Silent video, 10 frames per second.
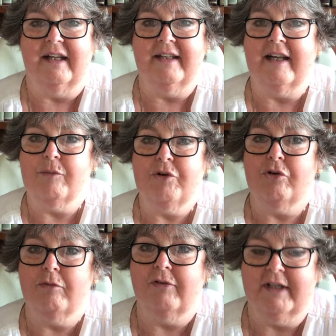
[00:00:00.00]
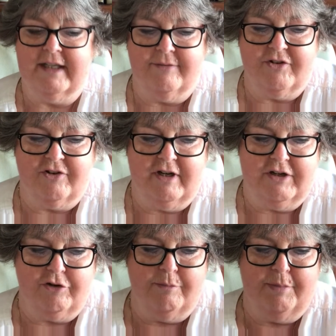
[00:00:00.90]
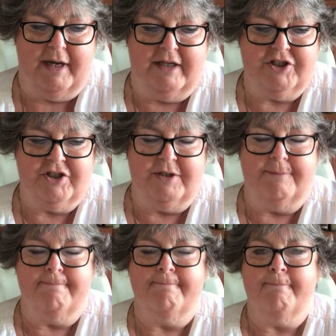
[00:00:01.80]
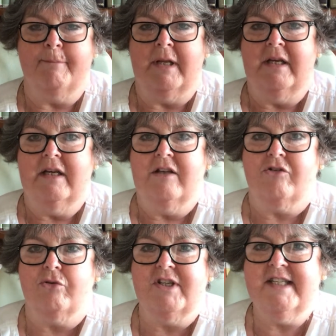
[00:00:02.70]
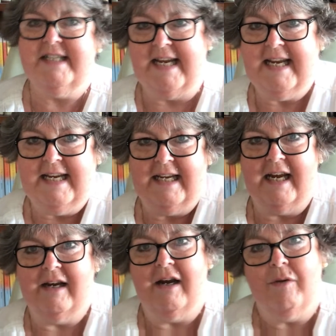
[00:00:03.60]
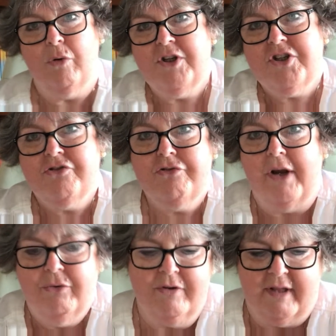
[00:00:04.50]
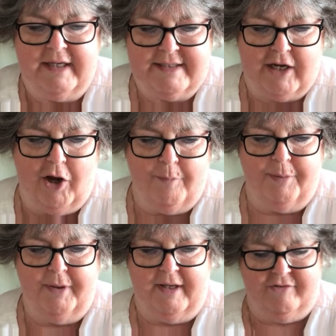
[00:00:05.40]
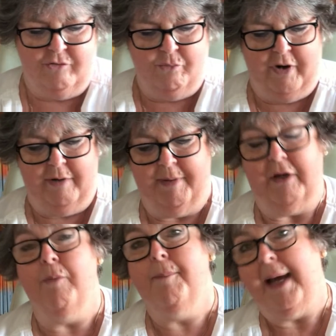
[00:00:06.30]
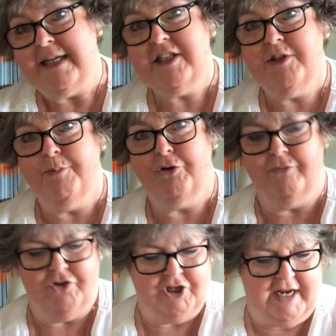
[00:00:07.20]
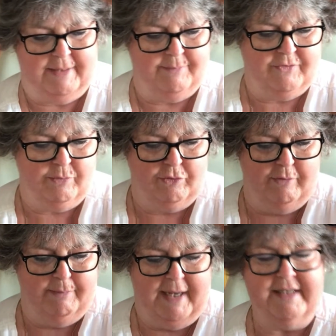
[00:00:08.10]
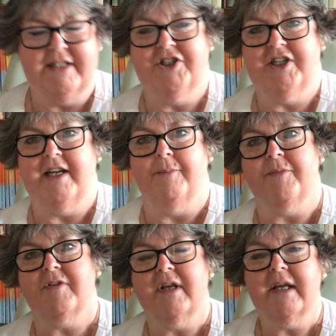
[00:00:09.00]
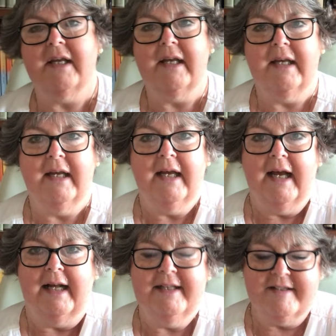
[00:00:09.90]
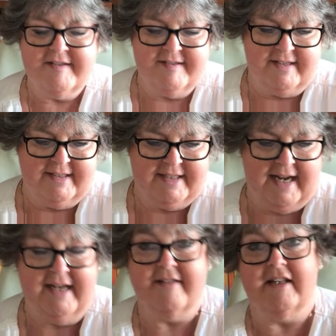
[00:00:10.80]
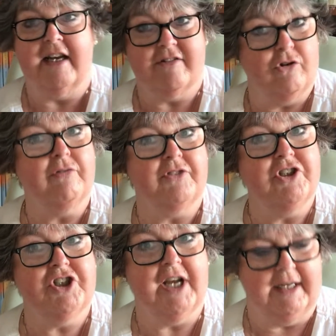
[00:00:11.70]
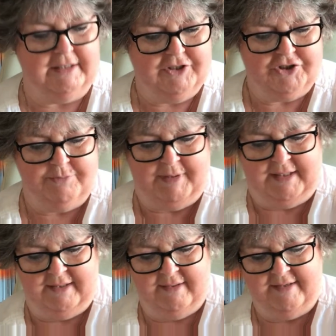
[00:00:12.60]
And that would hopefully give us greater compassion. So today, I want to round that up, as it were, by going back to the book of James. We're going back to James. And this is a text that has often challenged me.